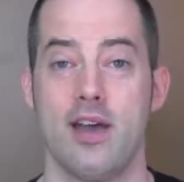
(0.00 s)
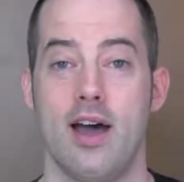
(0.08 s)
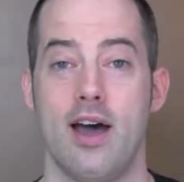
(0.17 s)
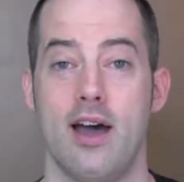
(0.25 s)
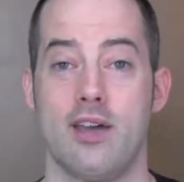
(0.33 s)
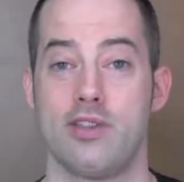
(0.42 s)

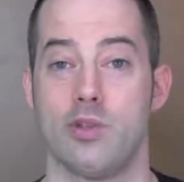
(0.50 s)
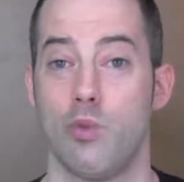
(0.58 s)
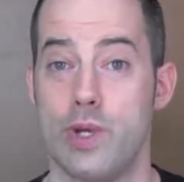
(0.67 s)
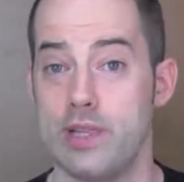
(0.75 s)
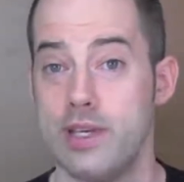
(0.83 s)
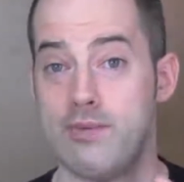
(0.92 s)
Uh, so
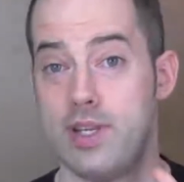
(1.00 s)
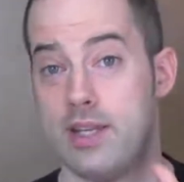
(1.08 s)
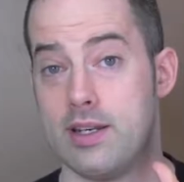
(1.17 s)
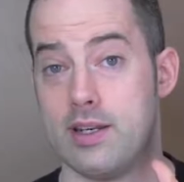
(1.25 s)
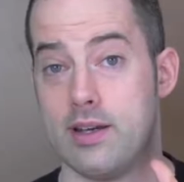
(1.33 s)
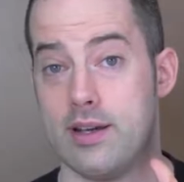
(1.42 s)
we lived
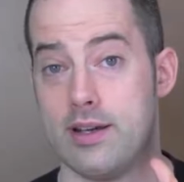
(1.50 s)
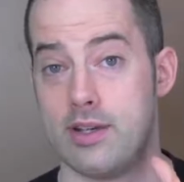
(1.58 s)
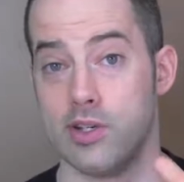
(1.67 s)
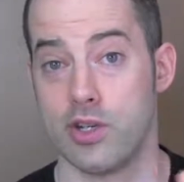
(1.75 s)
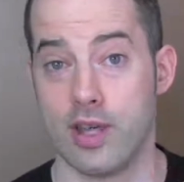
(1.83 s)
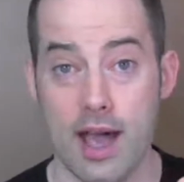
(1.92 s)
in
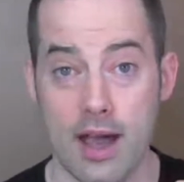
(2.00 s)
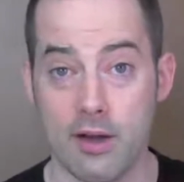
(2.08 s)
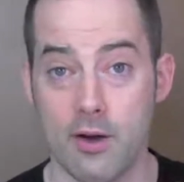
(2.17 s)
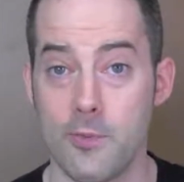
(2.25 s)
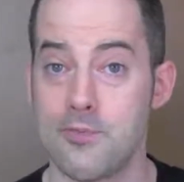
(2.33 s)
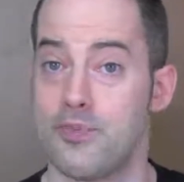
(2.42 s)
uh,
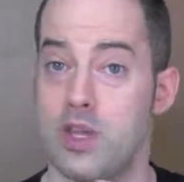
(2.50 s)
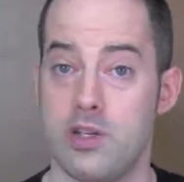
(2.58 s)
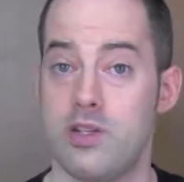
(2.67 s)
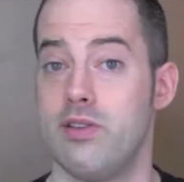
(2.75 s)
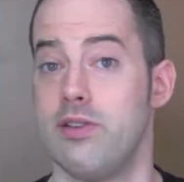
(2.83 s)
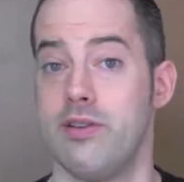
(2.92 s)
Chicago
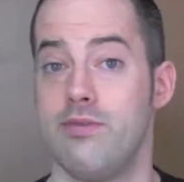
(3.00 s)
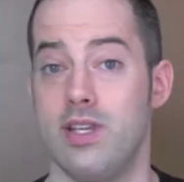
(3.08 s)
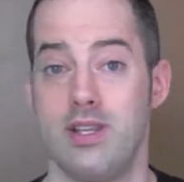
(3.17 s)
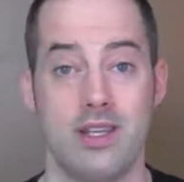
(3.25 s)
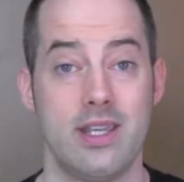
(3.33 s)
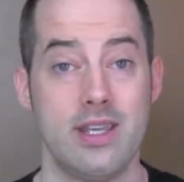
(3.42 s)
and she lived
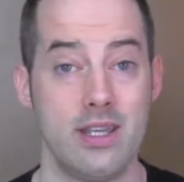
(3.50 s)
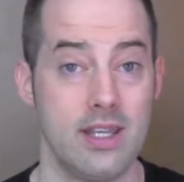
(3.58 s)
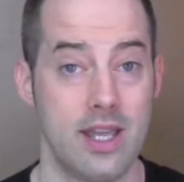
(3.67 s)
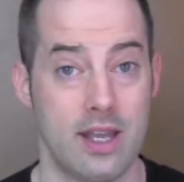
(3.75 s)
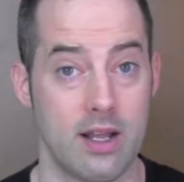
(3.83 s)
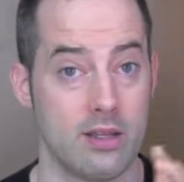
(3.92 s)
in
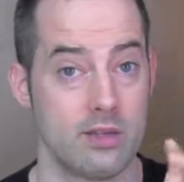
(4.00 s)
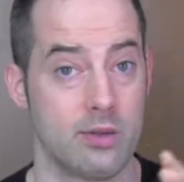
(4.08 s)
Indiana.